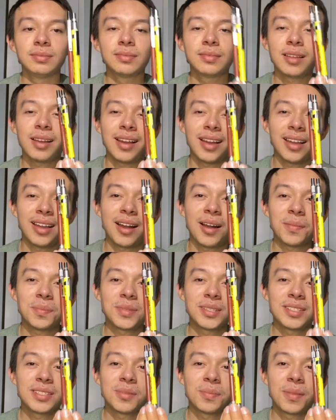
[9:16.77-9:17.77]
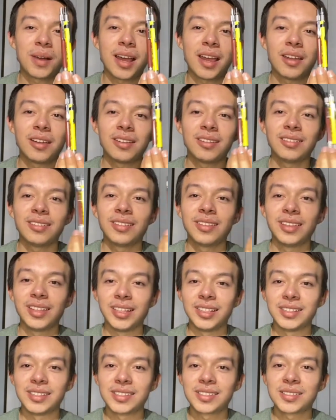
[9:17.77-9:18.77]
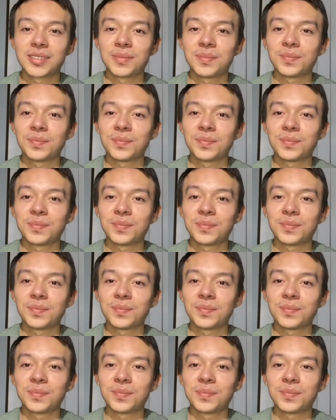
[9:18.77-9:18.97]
I opted to buy these.